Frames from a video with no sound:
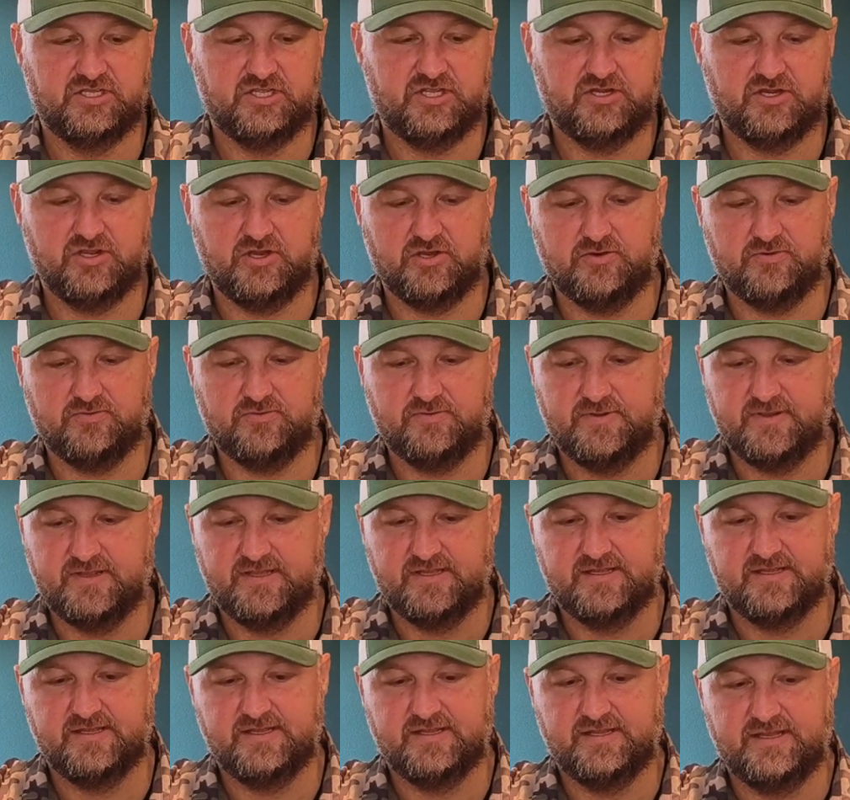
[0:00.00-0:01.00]
You know,
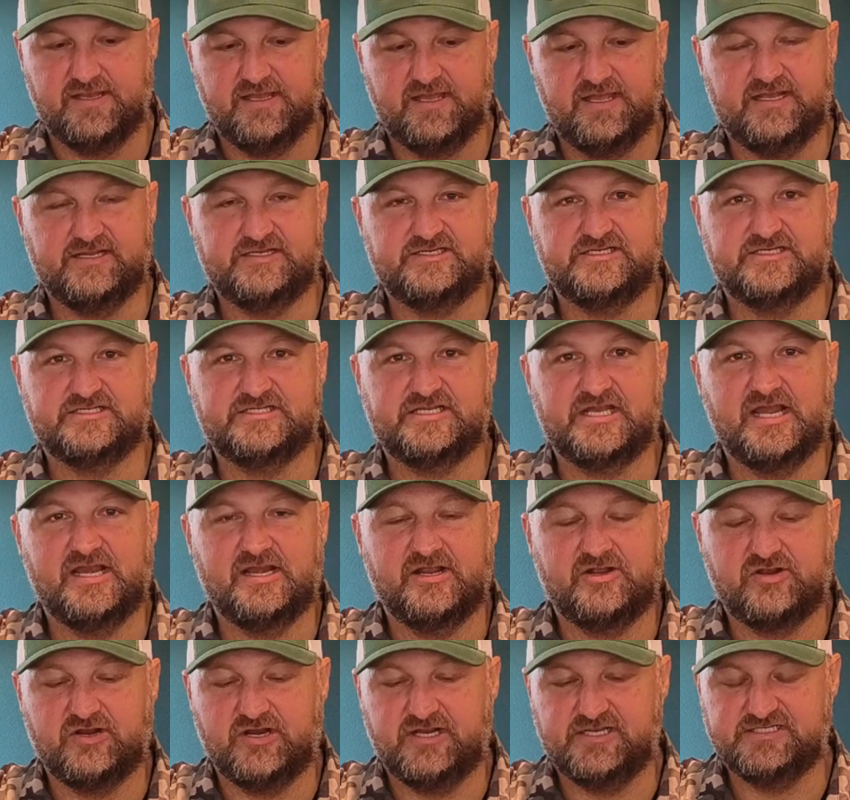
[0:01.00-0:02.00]
it's just kind
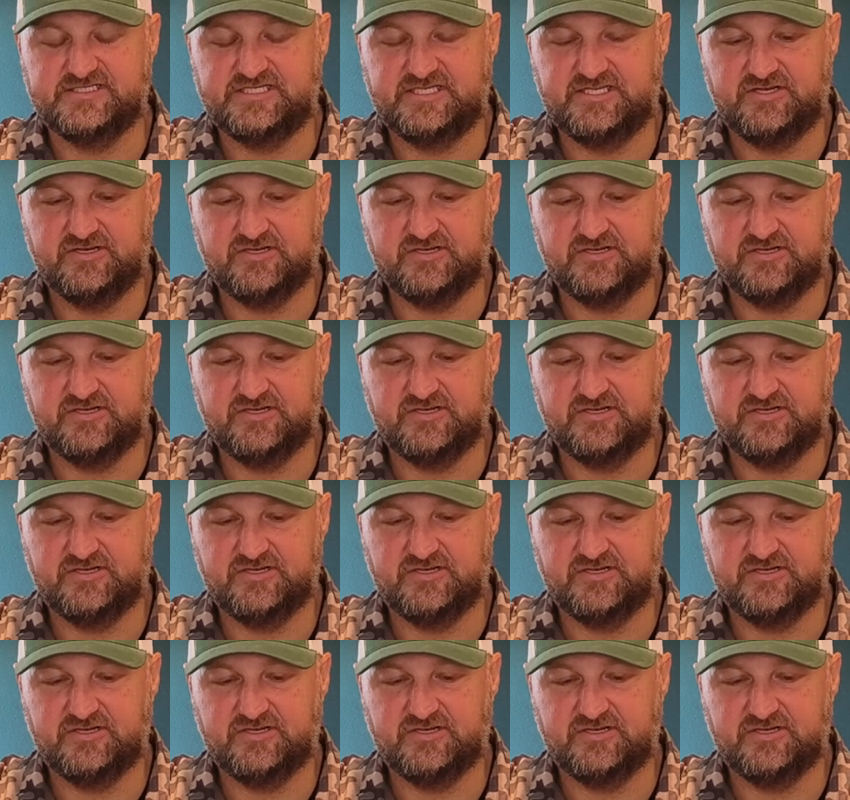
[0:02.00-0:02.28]
of crazy.